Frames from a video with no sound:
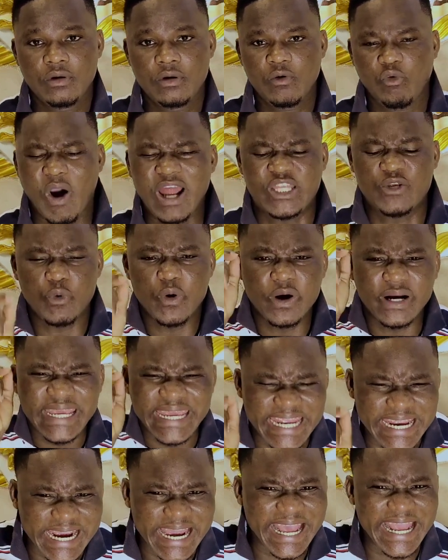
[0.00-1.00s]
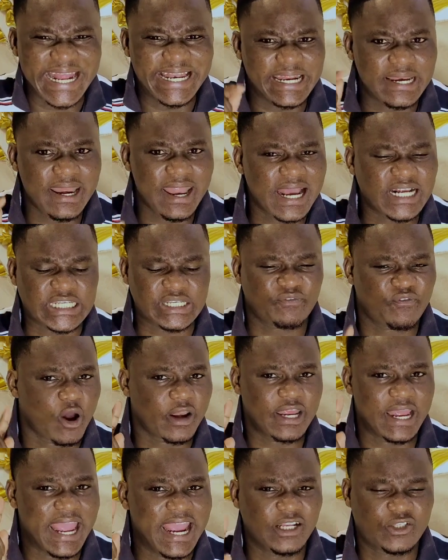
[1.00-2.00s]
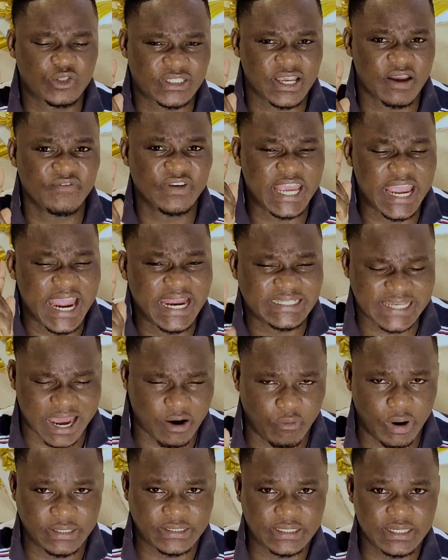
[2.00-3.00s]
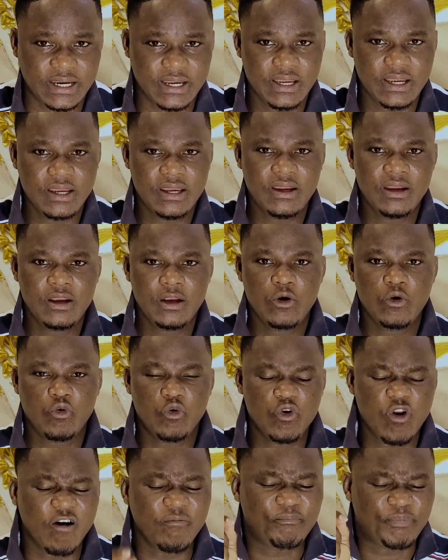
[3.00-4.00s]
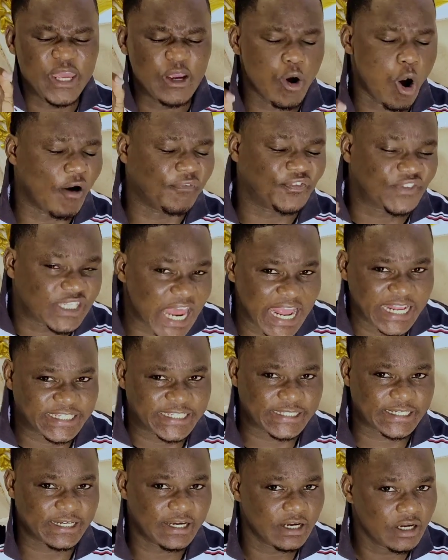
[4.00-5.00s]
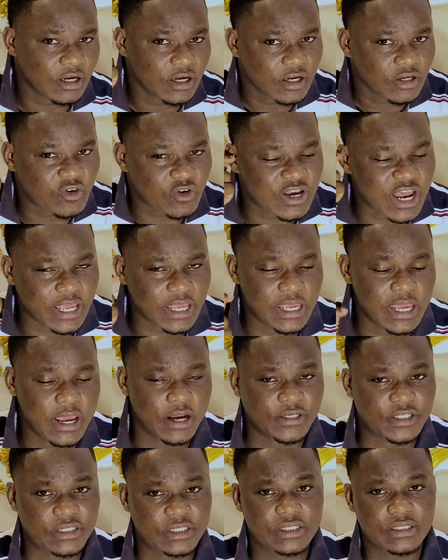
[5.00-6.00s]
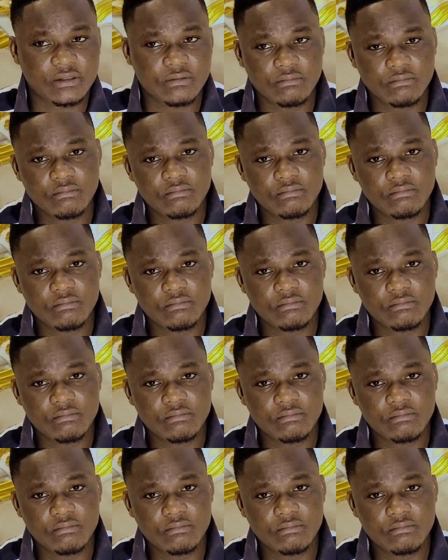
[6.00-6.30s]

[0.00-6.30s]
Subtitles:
What we will hear in the next 48 to 78 hours will not be of taste to the ears.